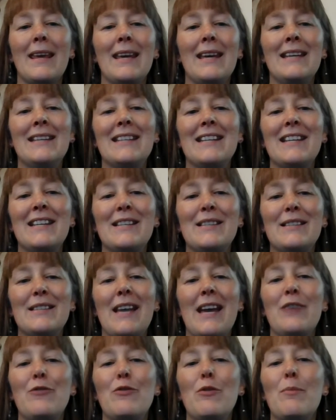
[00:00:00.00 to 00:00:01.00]
It is
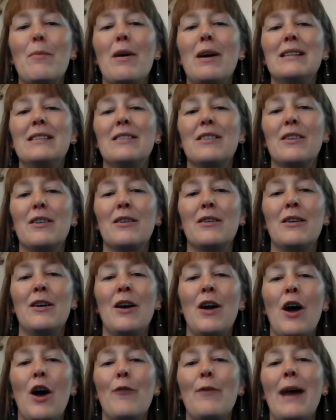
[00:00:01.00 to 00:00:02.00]
a reminder
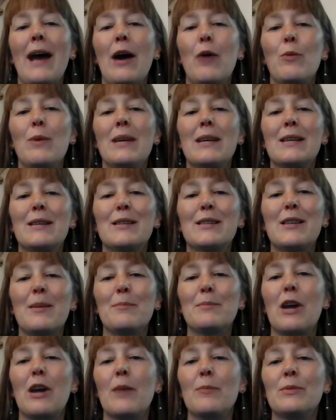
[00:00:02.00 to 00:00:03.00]
of how we can
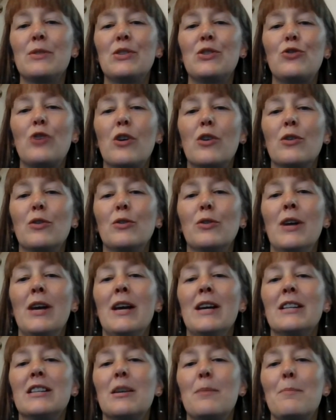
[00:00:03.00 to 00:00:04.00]
sometimes struggle
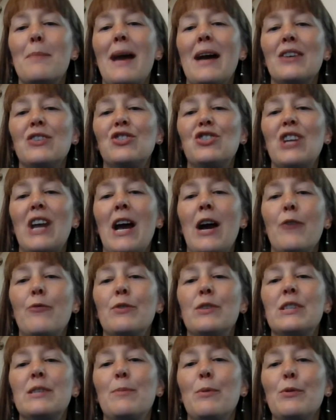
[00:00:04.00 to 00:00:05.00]
to match our
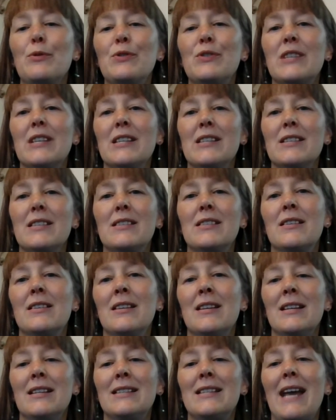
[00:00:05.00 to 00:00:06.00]
responses
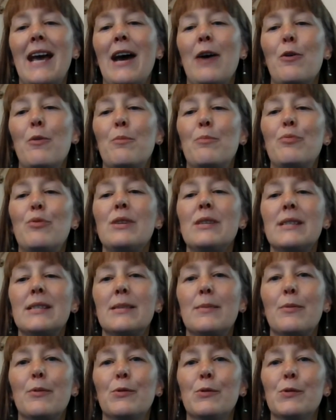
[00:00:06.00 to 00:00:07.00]
to our
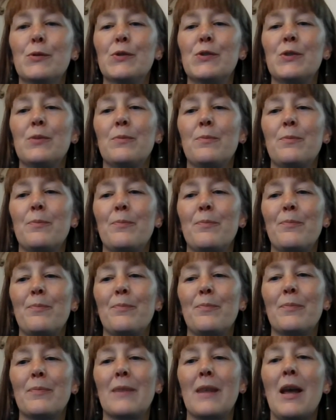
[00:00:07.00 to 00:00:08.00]
principles.
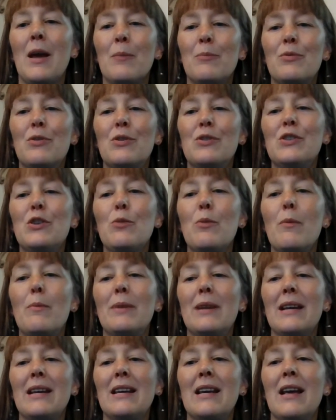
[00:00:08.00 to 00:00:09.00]

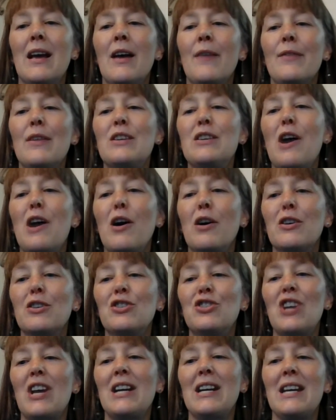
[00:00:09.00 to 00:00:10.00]
Presumably, the
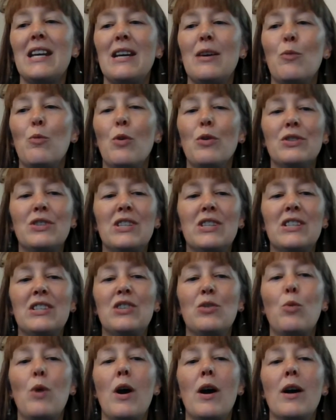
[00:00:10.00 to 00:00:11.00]
young Jenny wanted
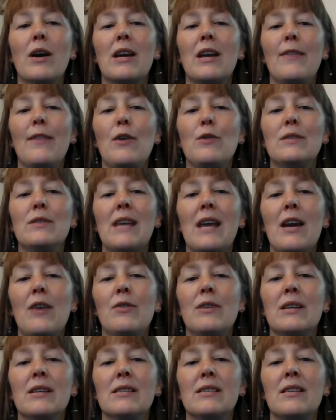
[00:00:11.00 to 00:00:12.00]
to work in those
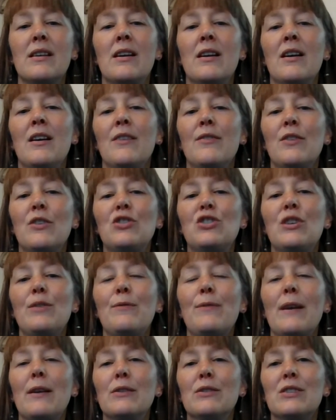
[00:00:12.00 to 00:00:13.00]
areas that she
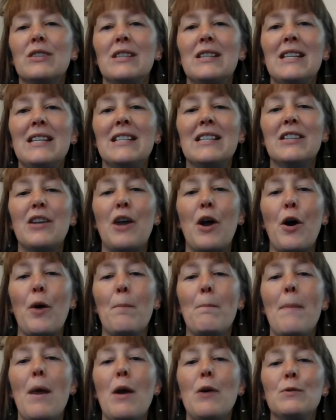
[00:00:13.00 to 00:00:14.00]
felt needed her
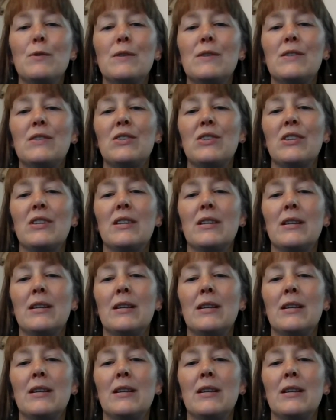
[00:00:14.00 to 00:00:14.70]
most.